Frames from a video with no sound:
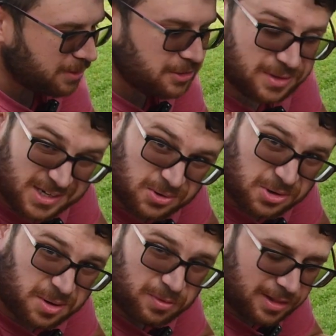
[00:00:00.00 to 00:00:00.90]
We do need to
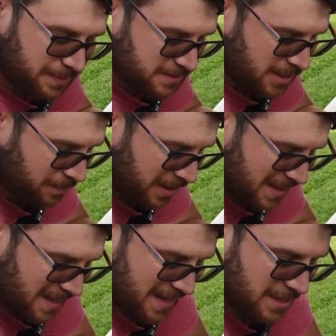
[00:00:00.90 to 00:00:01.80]
hook up the laptop
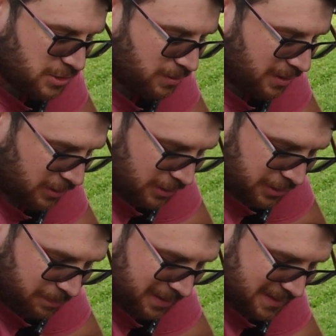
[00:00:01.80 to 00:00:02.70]
and do a
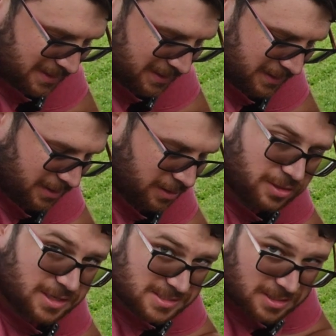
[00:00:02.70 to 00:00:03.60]
little bit of
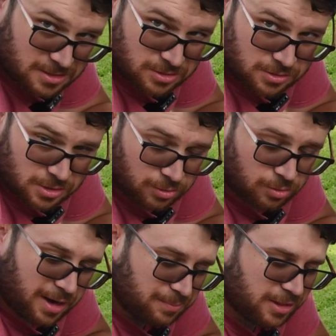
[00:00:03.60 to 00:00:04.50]
things there. So let's go
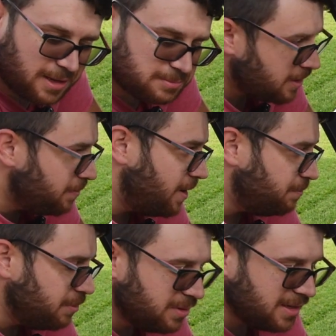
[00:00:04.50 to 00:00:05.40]
grab the laptop,
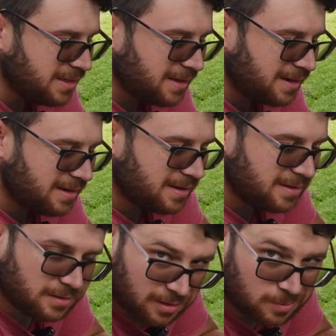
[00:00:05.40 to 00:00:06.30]
hop in Benny, and
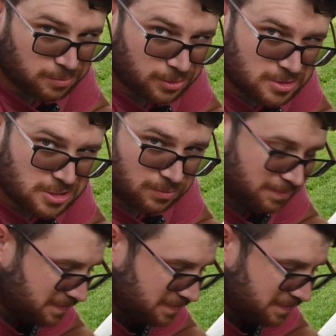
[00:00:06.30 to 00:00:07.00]
upload a tune.